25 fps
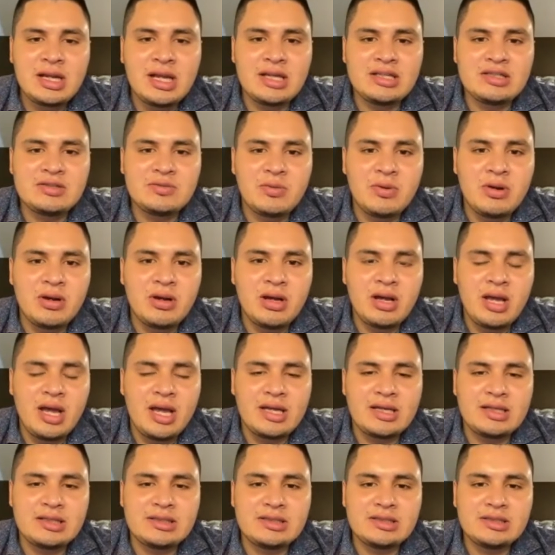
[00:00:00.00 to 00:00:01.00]
as well
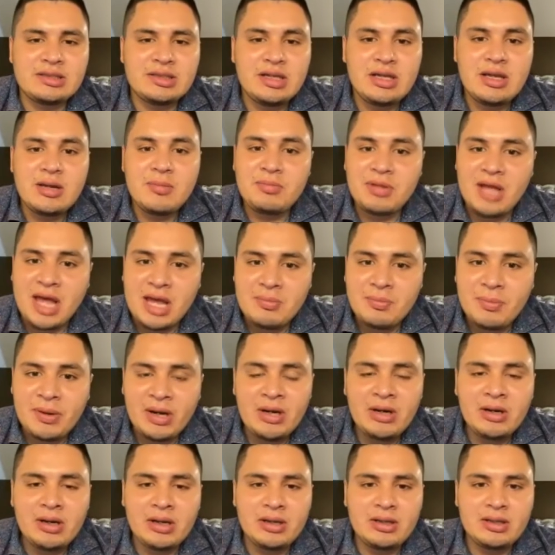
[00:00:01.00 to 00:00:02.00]
as Planned
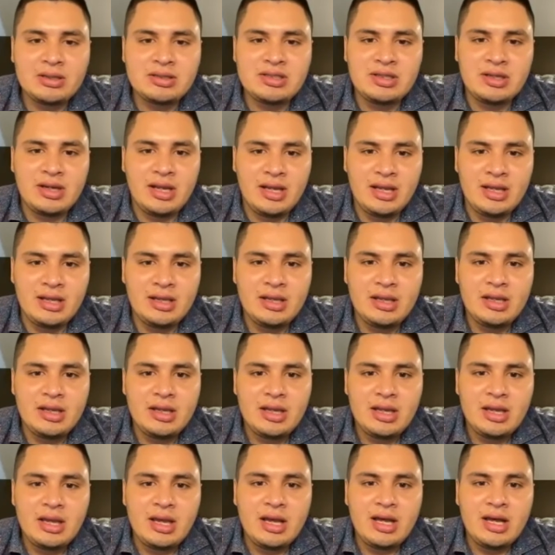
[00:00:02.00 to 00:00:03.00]
Parenthood today,
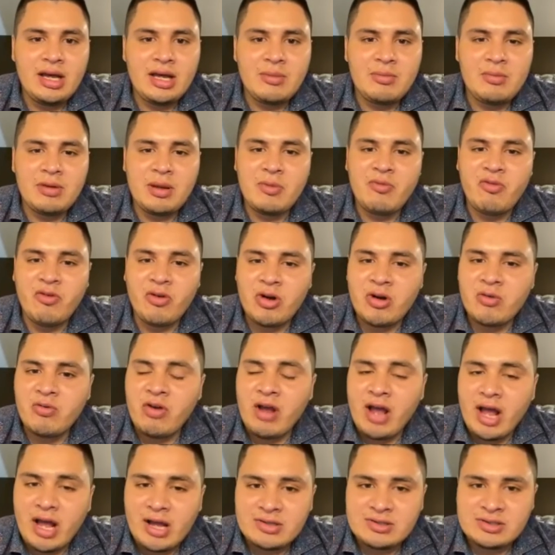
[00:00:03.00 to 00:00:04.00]
affordable
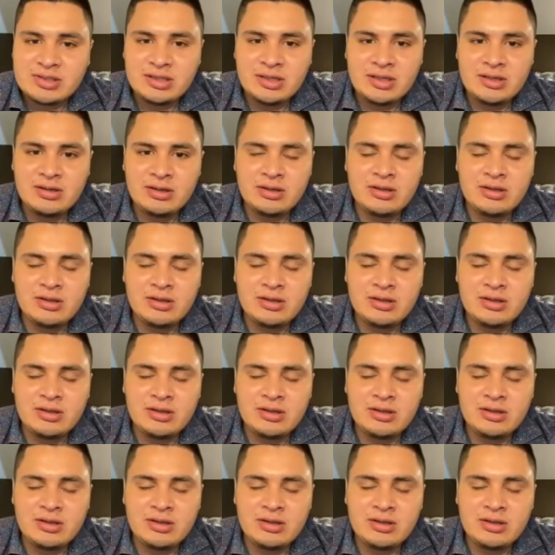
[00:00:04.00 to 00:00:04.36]
housing